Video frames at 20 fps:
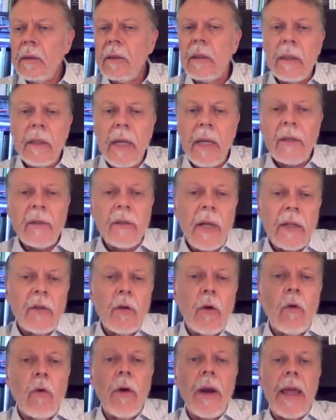let's
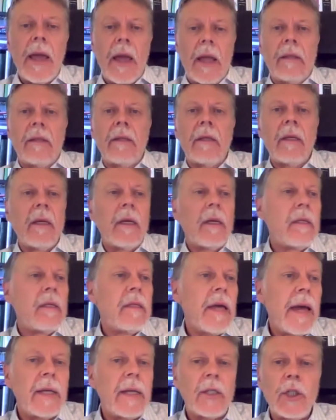grant
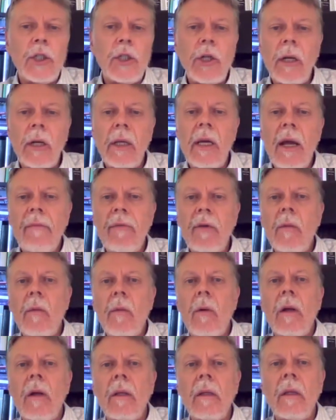that shutting
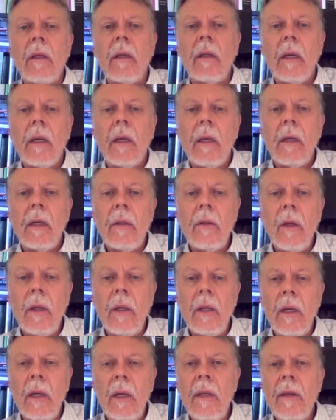everyone
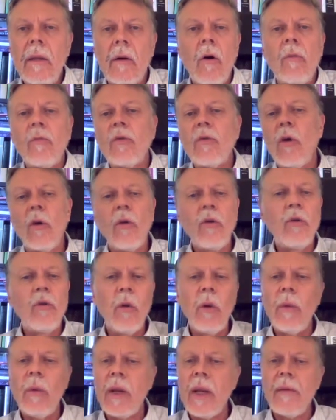in their homes or
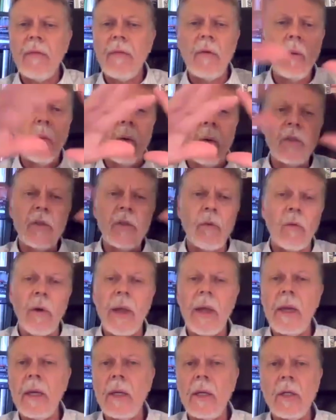doing whatever was the
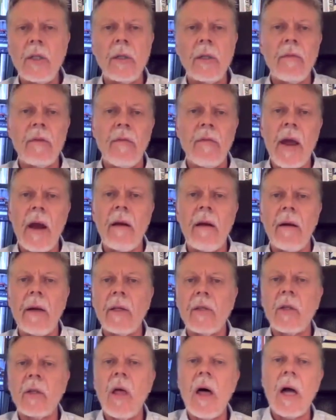range of the
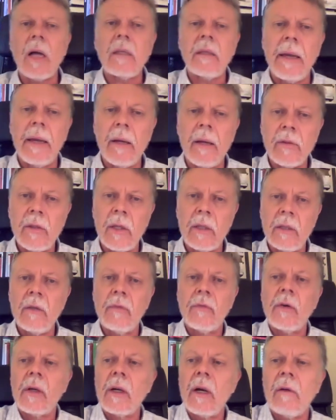various lockdowns that
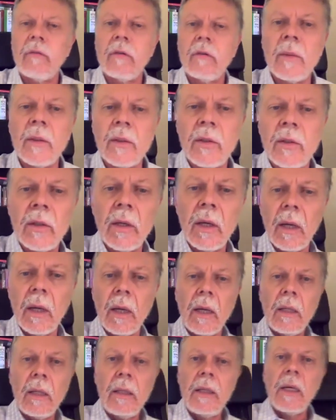different governments
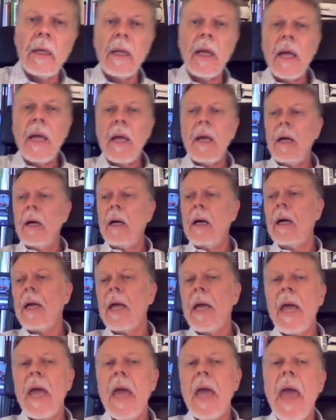did
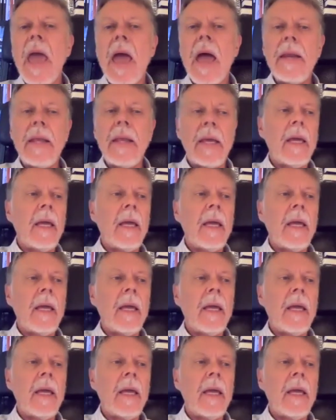had